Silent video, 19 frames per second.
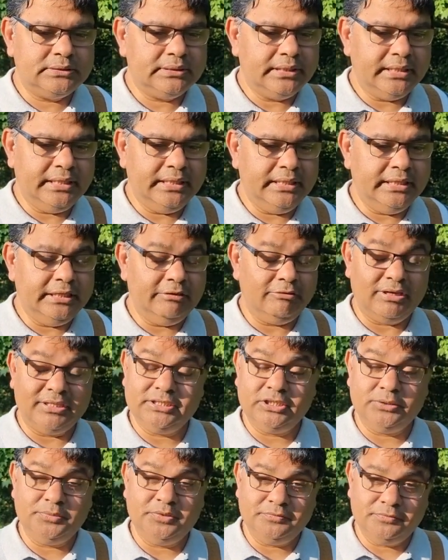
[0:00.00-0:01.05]

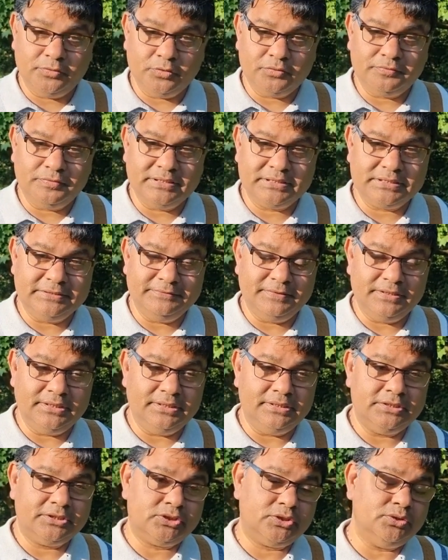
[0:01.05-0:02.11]
RadhaRaman Folk
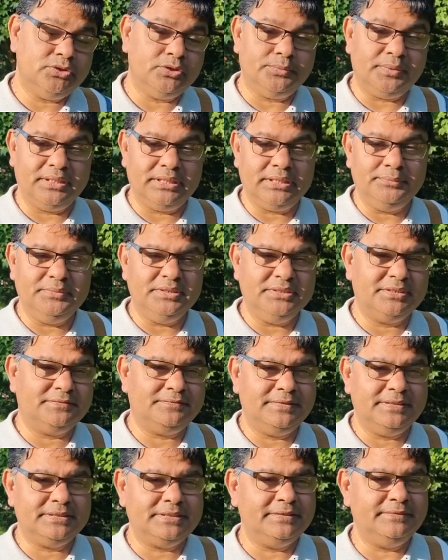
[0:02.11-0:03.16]
Festival, Saudha Bangla Music
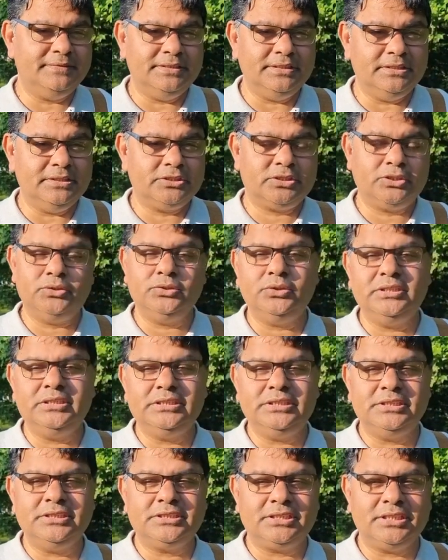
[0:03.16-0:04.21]
Festival, Saudha
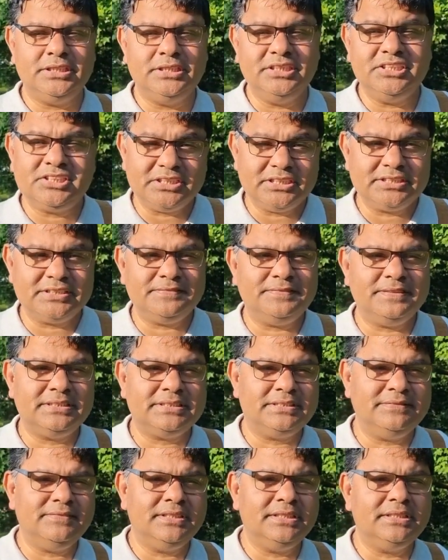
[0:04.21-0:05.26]
International Literature
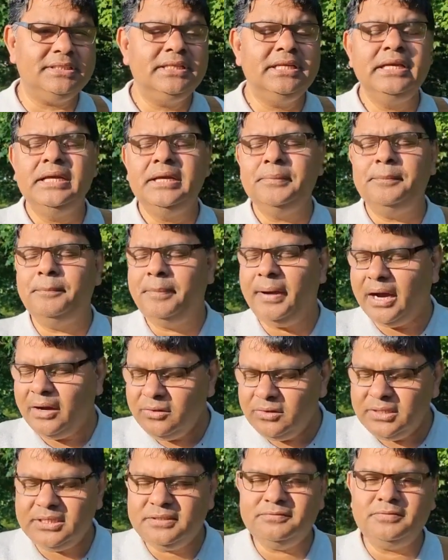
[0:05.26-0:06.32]
Festival,
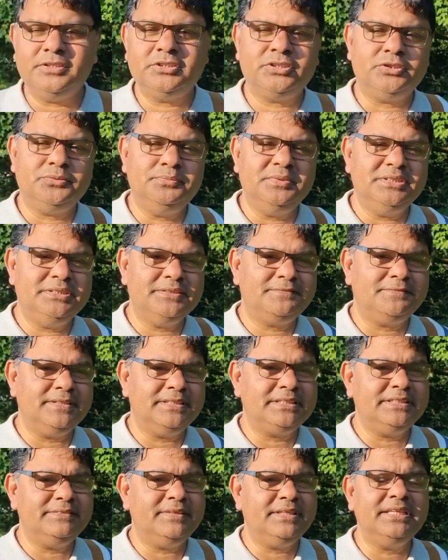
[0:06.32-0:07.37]
Baul and Vaishnav Music
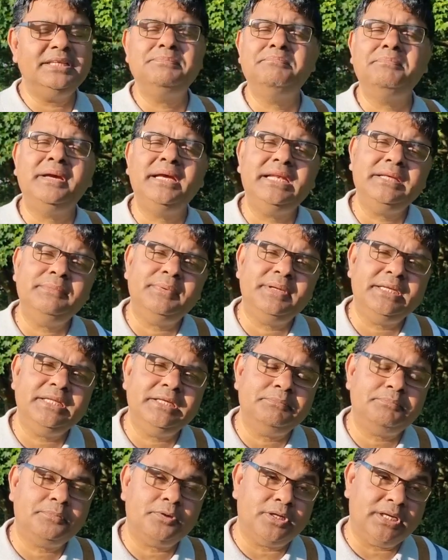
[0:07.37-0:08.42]
Festival, and many
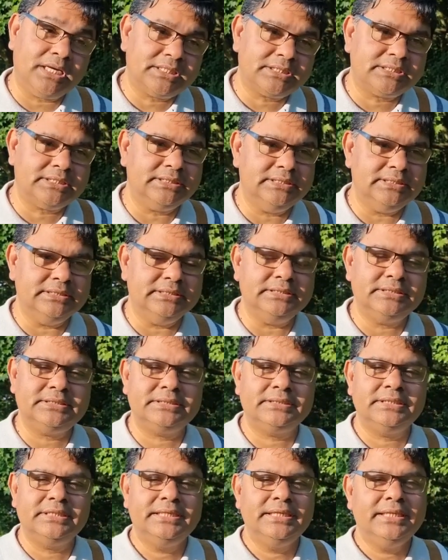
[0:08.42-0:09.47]
productions
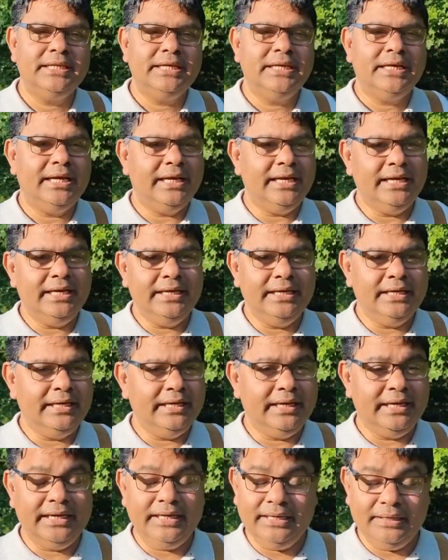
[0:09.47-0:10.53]

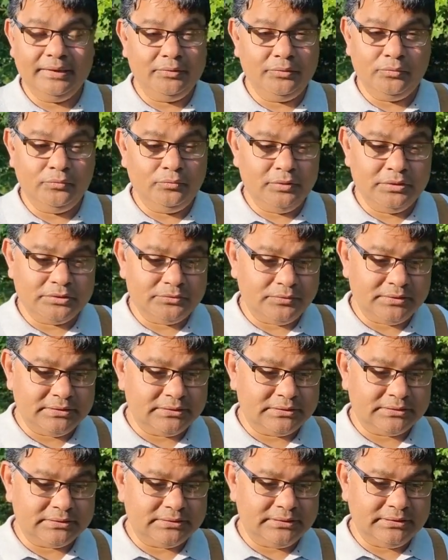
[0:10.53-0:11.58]
which
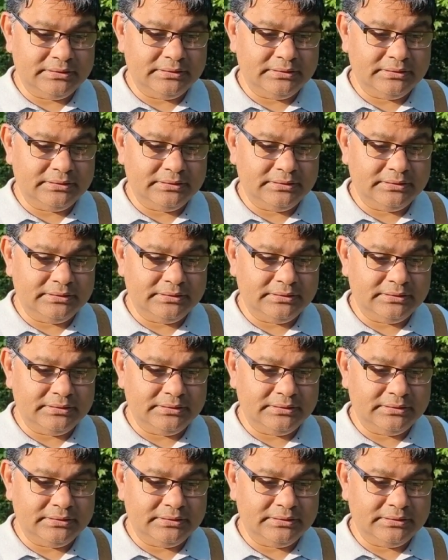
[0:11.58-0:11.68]
was